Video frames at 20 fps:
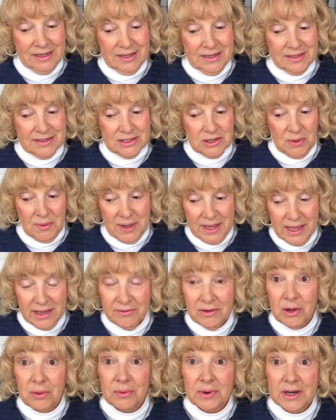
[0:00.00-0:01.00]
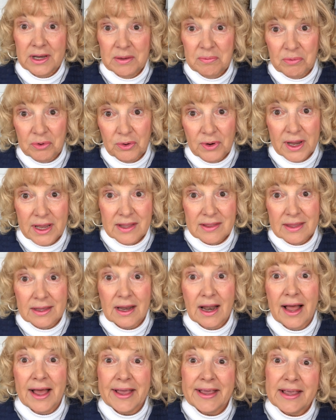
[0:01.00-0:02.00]
So I have already prayed
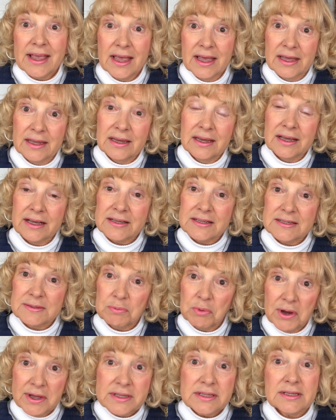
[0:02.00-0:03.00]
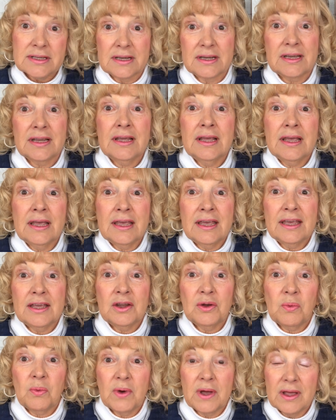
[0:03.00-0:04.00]
that I can express it in
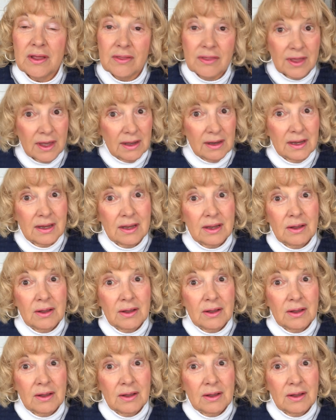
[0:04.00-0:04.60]
a way that